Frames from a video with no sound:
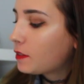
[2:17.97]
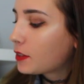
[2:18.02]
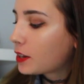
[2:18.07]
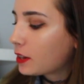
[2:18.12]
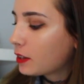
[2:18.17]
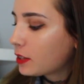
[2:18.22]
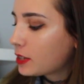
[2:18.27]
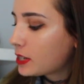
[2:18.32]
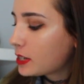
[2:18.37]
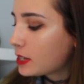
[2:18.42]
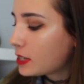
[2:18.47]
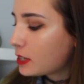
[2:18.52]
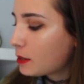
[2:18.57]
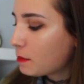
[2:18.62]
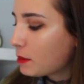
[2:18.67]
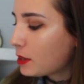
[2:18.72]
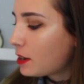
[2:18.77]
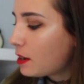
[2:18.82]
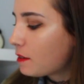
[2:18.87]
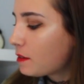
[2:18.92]
If you're gonna listen to
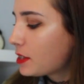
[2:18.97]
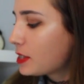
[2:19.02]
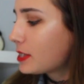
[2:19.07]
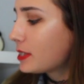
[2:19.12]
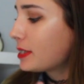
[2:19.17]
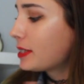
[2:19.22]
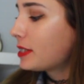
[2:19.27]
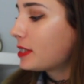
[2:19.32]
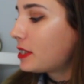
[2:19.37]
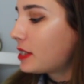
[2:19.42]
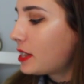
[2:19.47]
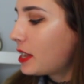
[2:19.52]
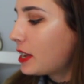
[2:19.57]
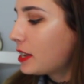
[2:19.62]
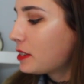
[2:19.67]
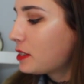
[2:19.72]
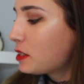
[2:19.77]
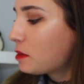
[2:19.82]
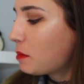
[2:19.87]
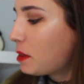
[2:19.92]
something off this, listen to The
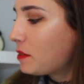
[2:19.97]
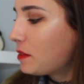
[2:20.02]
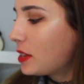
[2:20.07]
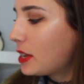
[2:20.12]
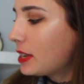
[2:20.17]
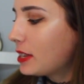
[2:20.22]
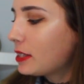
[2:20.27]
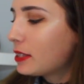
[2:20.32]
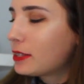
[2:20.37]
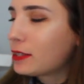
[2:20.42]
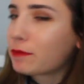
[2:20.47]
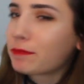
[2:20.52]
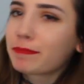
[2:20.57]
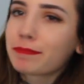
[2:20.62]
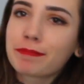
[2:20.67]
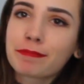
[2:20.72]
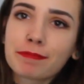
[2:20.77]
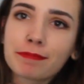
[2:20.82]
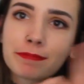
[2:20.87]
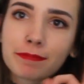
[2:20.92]
Angst in My Veins.
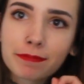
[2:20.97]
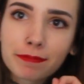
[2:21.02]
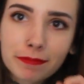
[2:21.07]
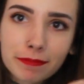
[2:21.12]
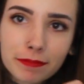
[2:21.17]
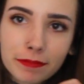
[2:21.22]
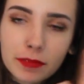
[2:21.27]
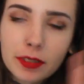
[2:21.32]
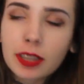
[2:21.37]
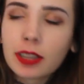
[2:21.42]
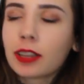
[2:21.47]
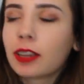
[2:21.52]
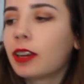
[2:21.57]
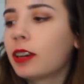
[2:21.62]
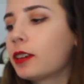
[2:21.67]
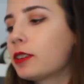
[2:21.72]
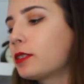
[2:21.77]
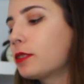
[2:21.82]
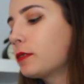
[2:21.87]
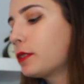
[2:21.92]

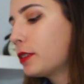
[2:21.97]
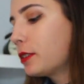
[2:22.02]
So